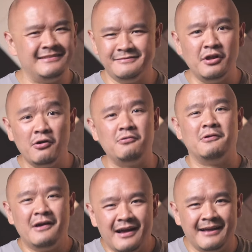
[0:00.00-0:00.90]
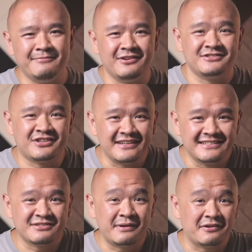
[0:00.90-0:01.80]
No, I'm not trying to
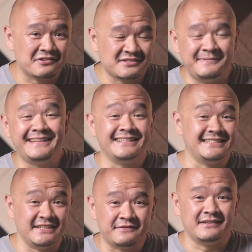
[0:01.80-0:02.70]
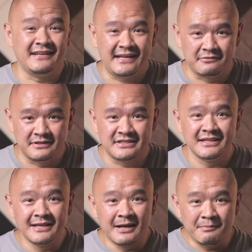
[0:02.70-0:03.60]
swear or speak in a different language,
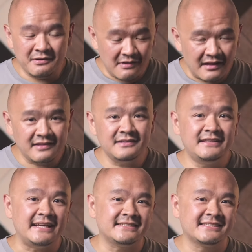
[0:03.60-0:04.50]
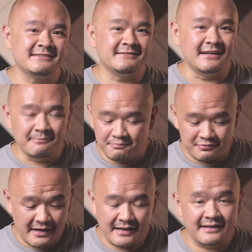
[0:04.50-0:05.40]
but rather that's a
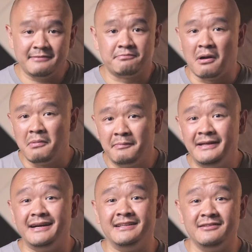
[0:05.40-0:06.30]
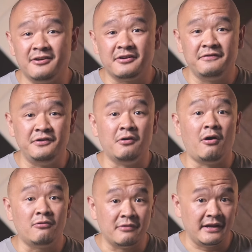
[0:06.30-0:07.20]
brand that probably a lot of you
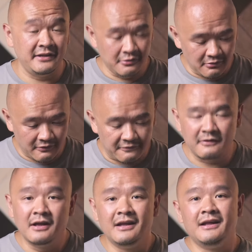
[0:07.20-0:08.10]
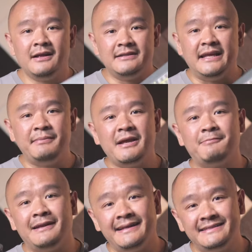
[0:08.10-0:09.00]
already know of. They make
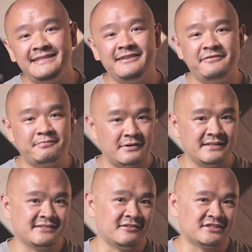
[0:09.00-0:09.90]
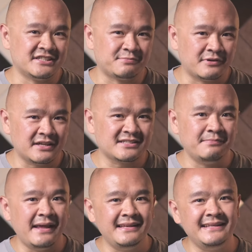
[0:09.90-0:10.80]
plenty of price-conscious products,
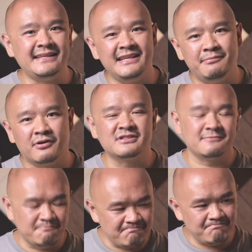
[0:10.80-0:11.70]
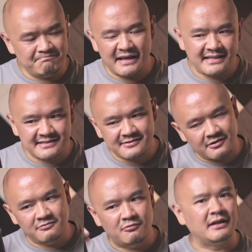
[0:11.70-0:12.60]
mainly keyboards based
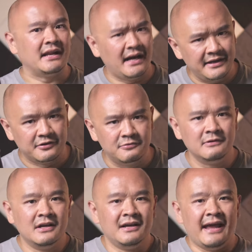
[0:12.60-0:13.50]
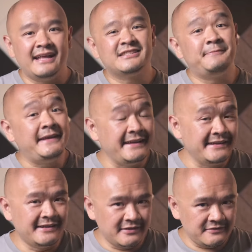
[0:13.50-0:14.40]
on what I know. And
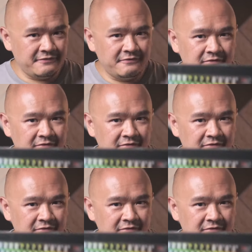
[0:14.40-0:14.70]
speaking of